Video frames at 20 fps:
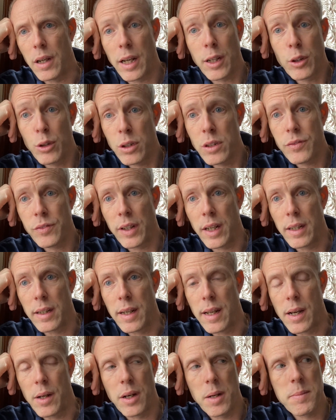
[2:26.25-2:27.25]
I could have
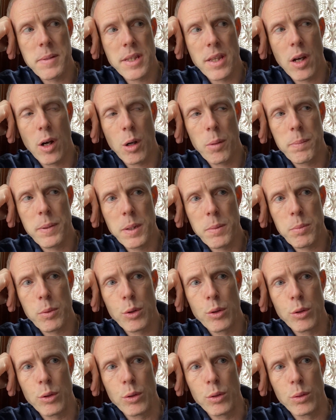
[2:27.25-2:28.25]
gotten out. I mean, there are people
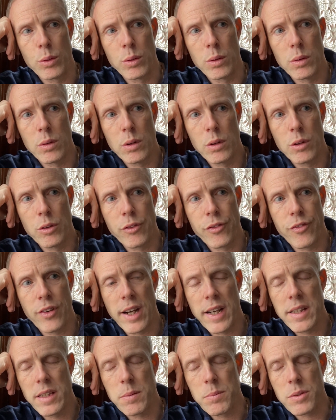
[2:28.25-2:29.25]
who
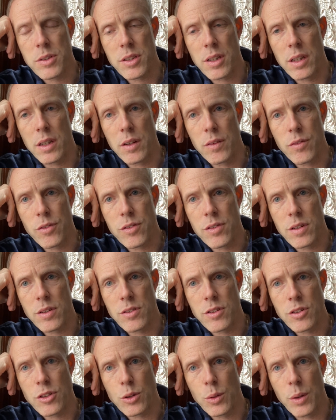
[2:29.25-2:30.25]
find themselves in
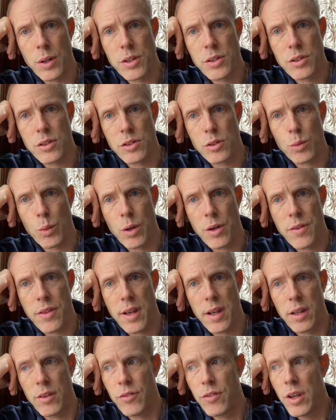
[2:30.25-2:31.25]
situations where
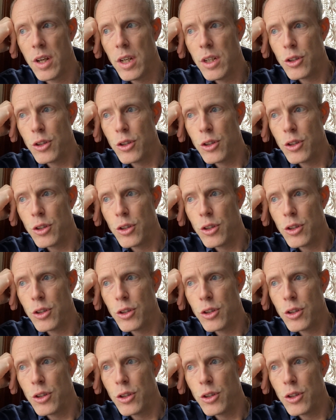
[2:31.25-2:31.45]
they've